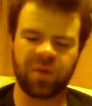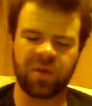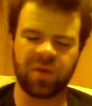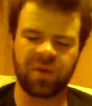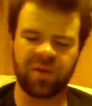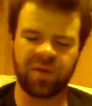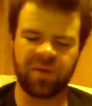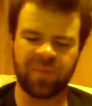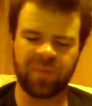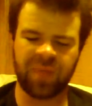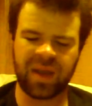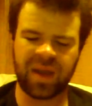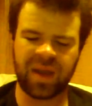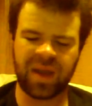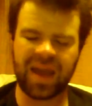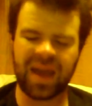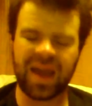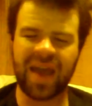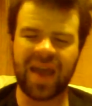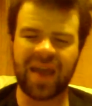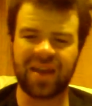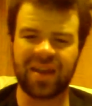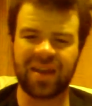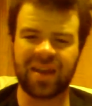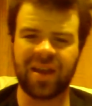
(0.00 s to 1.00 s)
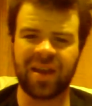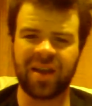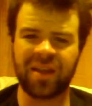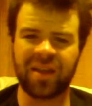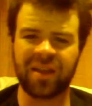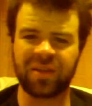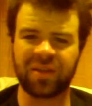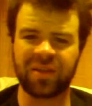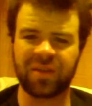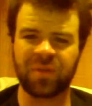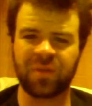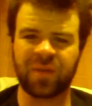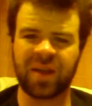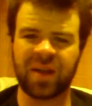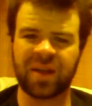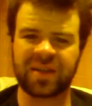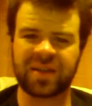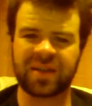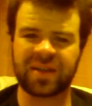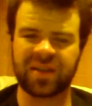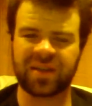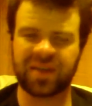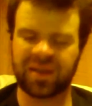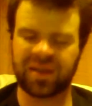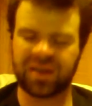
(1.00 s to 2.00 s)
of Manhattan Island,
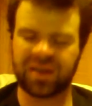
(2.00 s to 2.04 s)
right